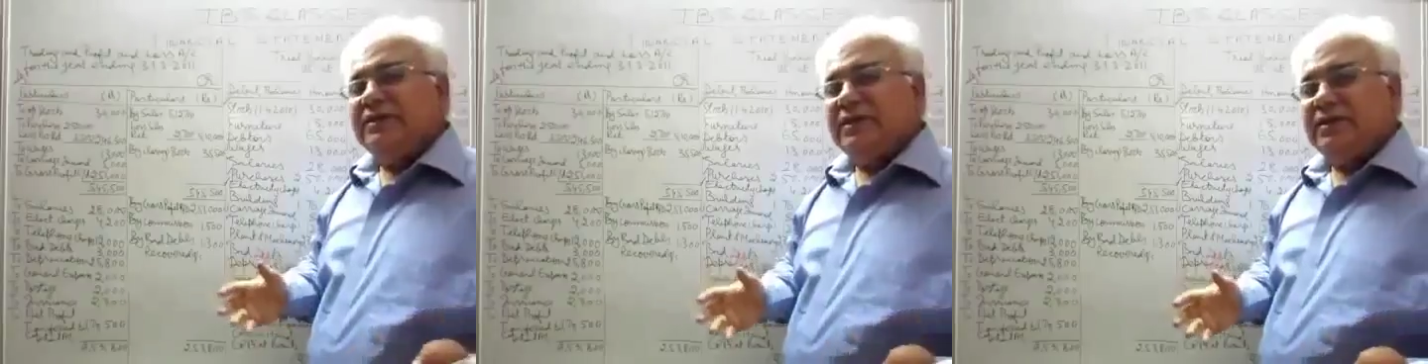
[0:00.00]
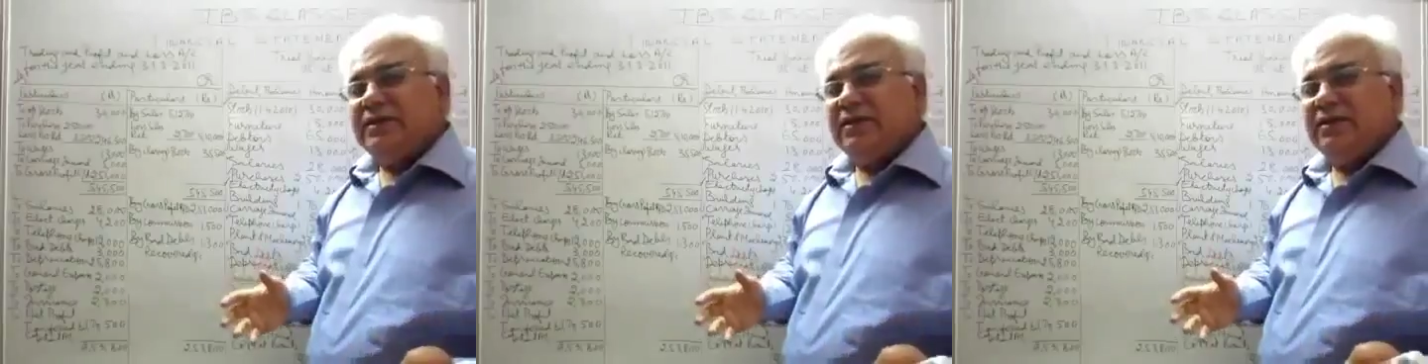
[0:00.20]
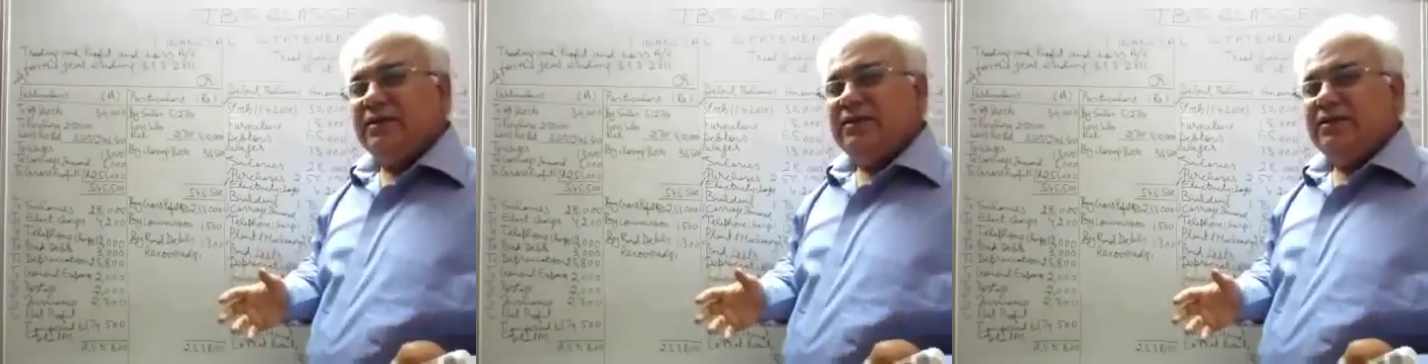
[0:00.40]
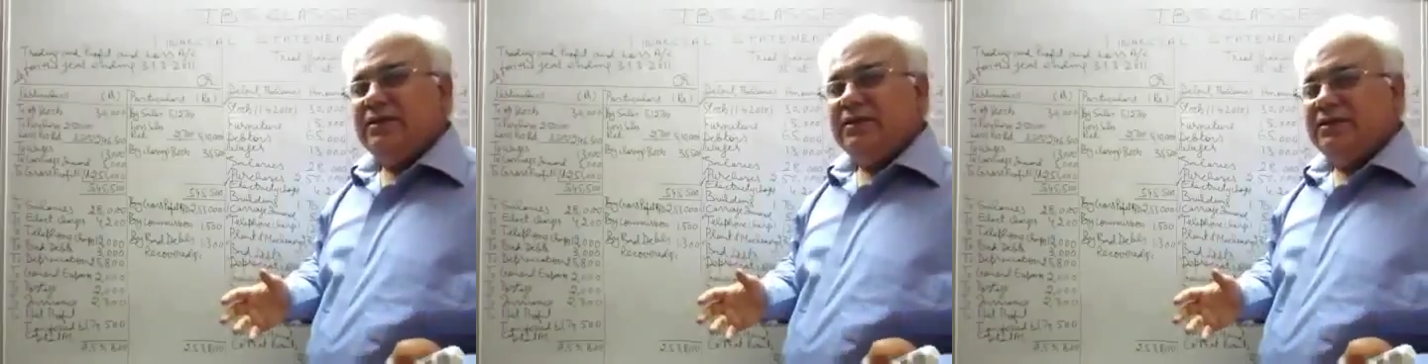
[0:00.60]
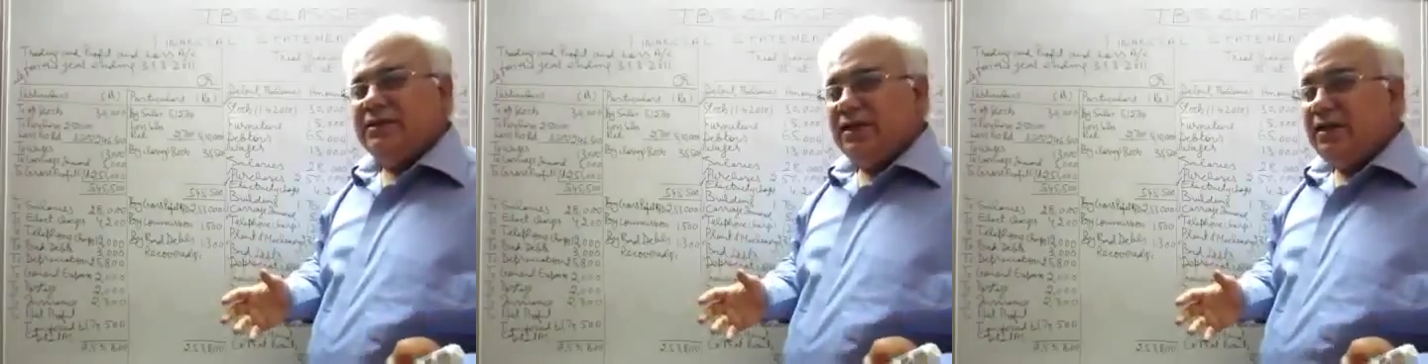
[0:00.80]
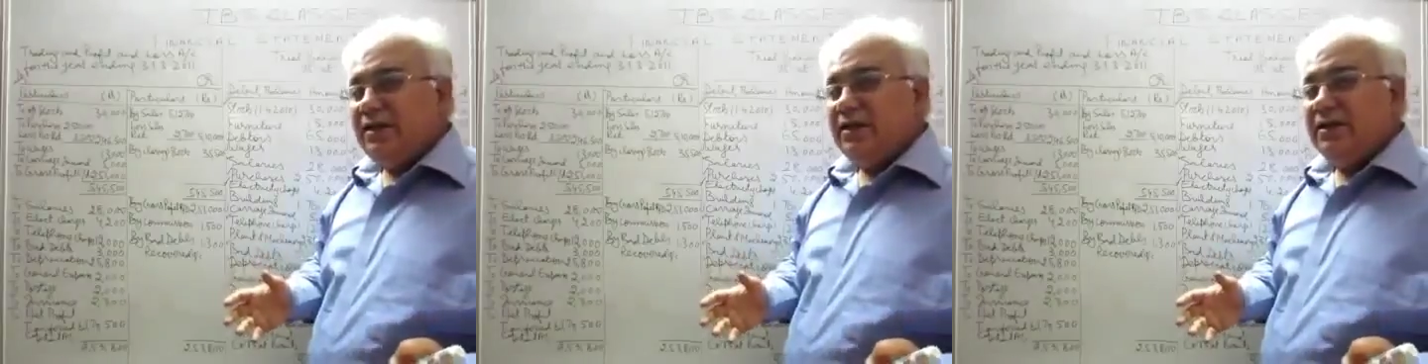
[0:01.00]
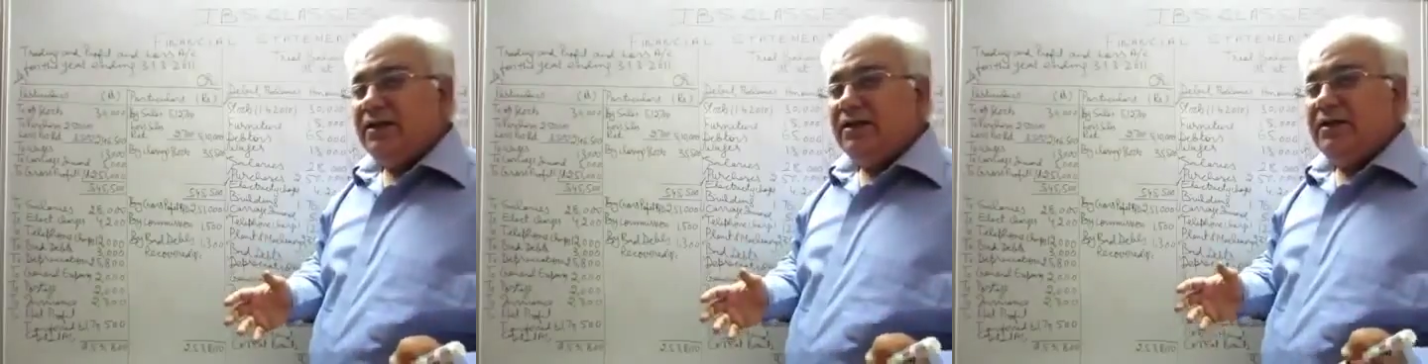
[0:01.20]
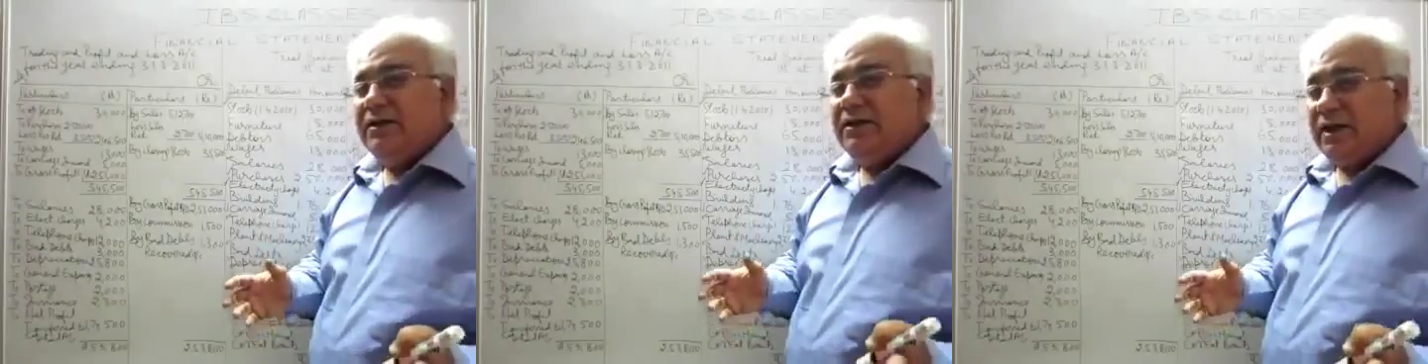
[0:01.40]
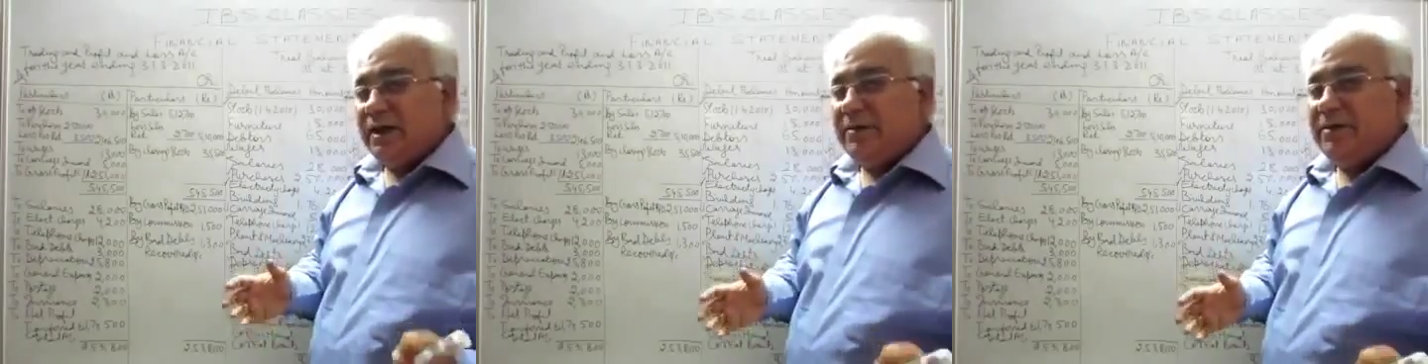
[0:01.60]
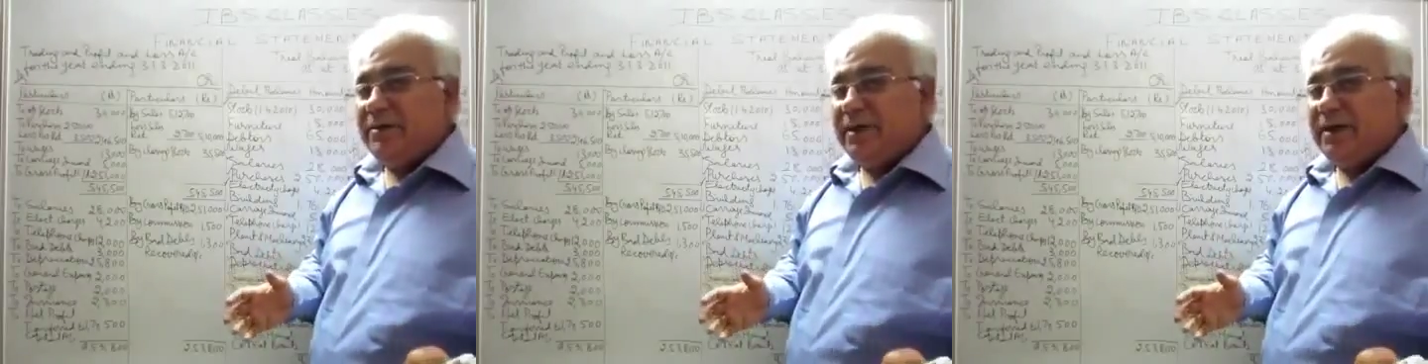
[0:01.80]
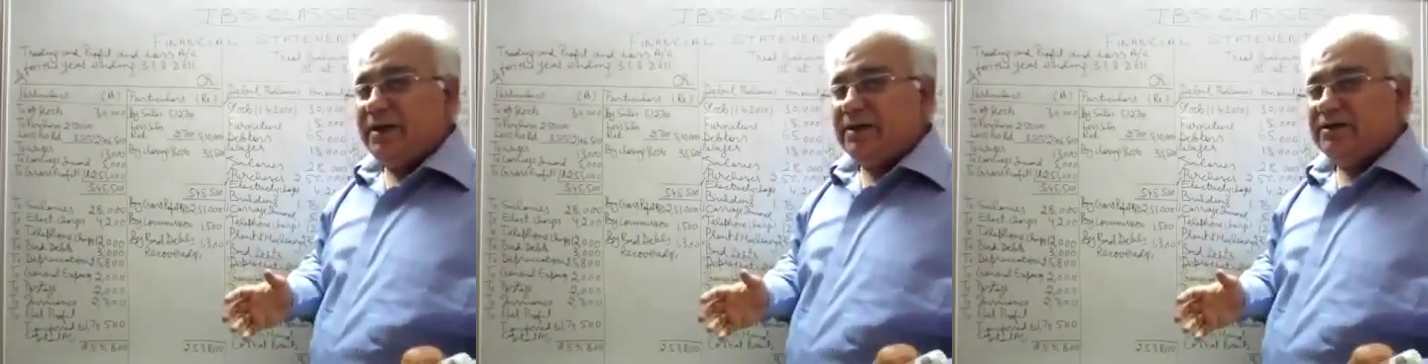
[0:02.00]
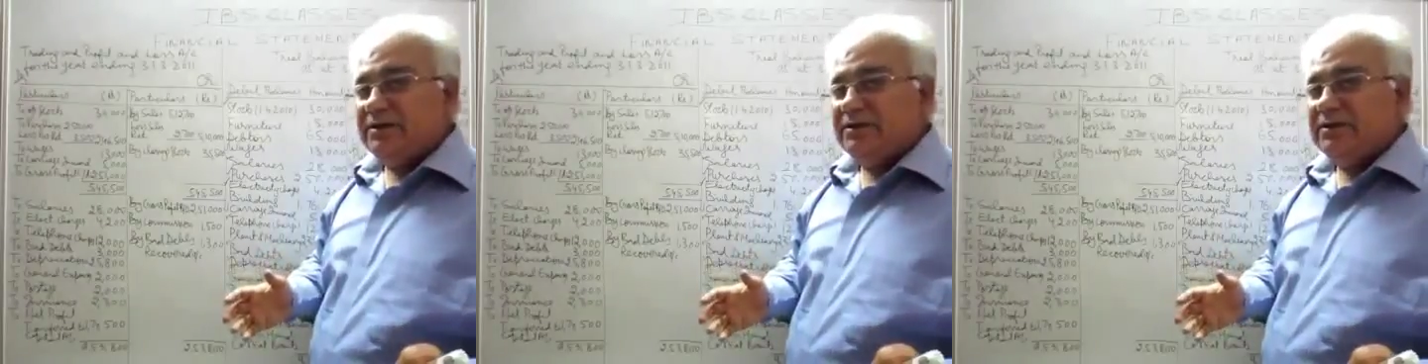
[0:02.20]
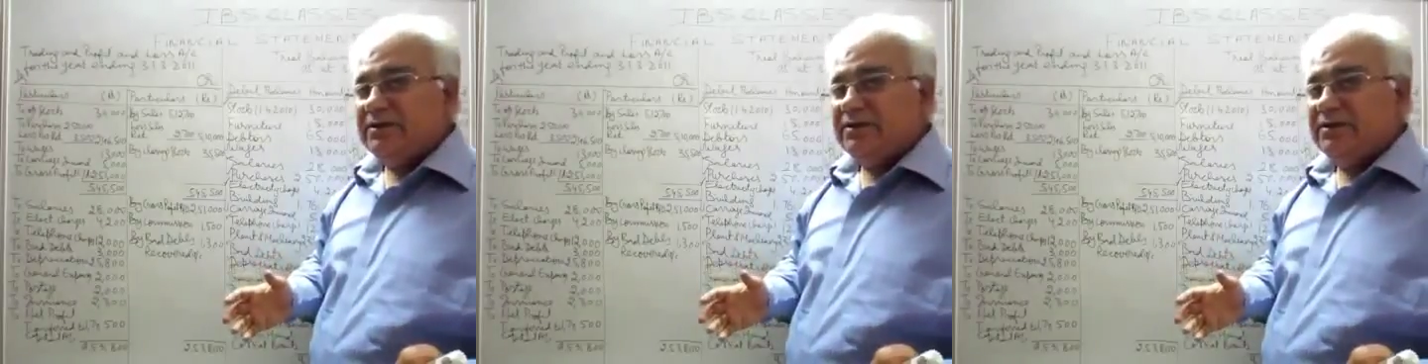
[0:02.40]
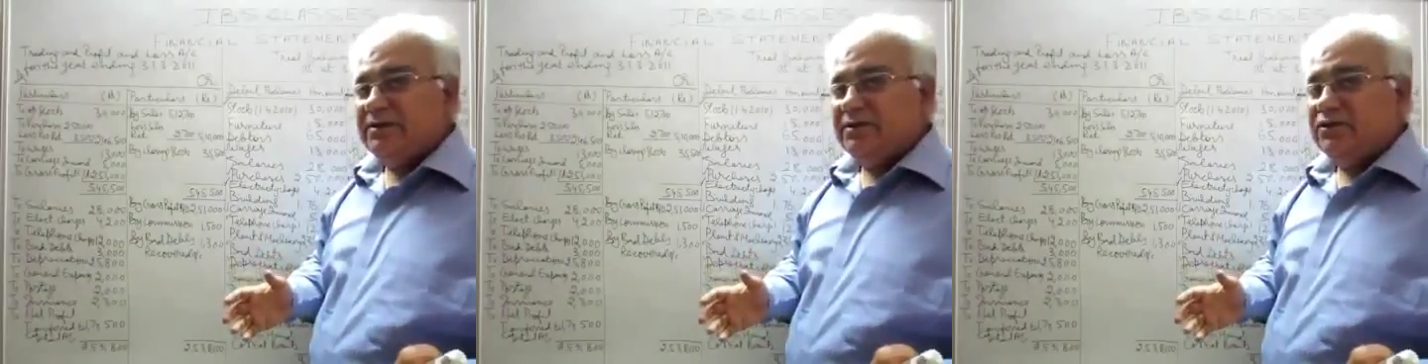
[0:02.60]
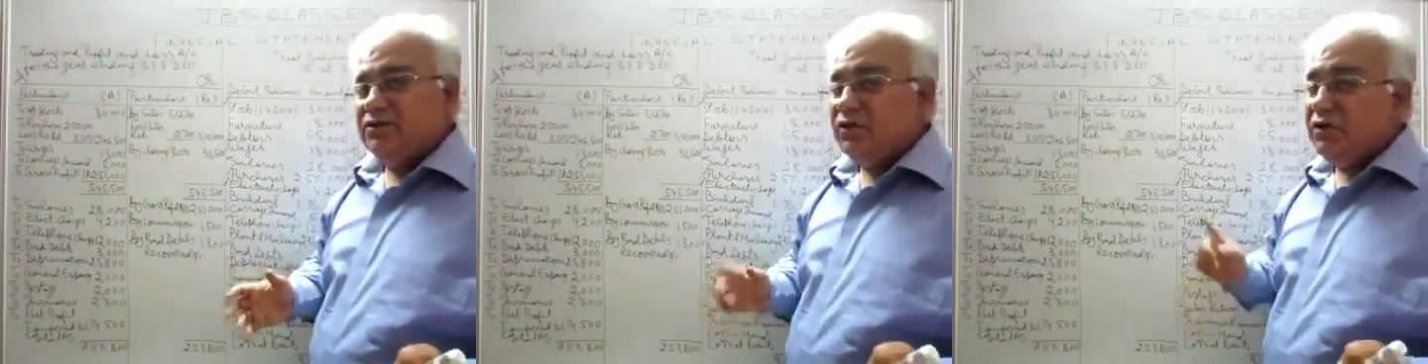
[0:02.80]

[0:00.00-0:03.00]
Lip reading: sales return is a debit balance.